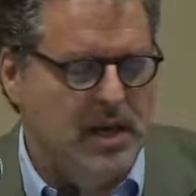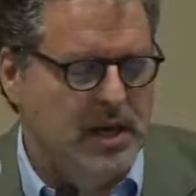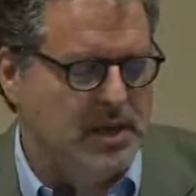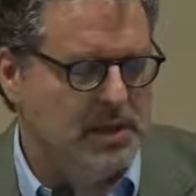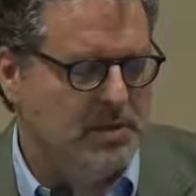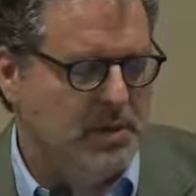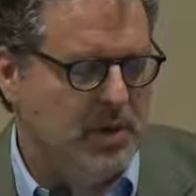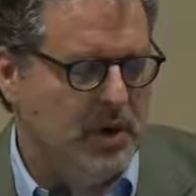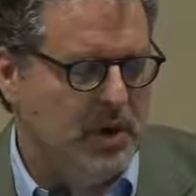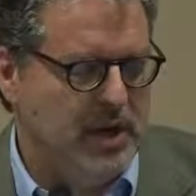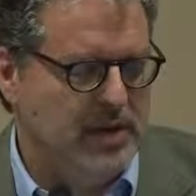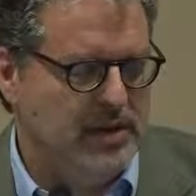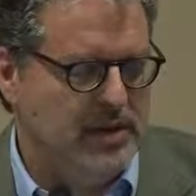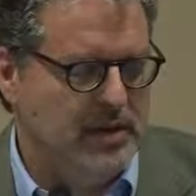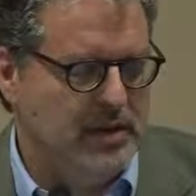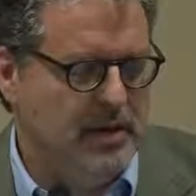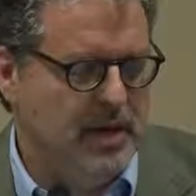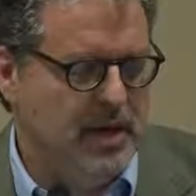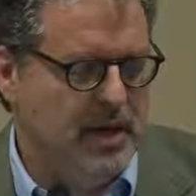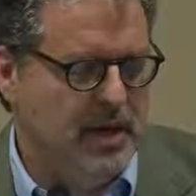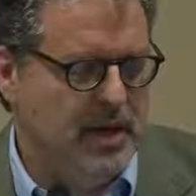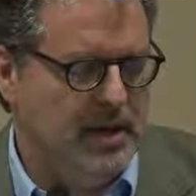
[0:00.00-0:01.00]
experience
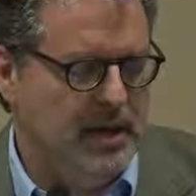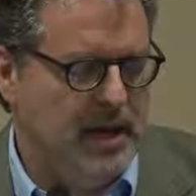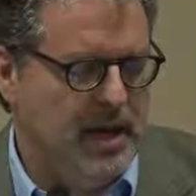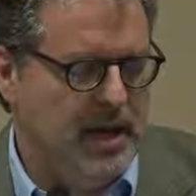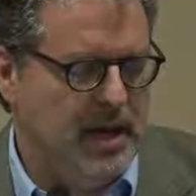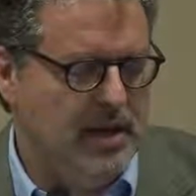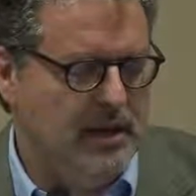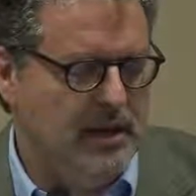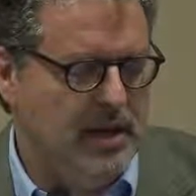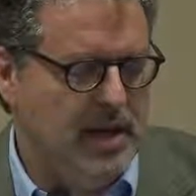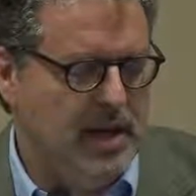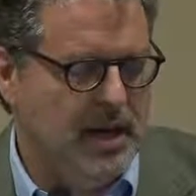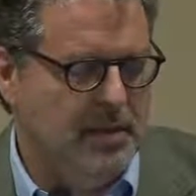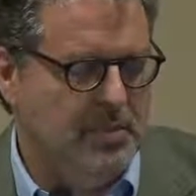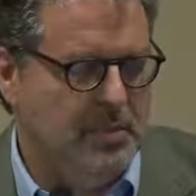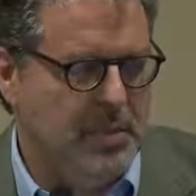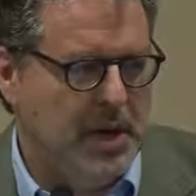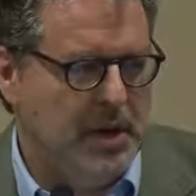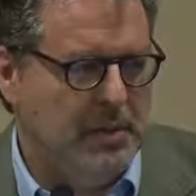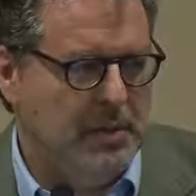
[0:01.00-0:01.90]
and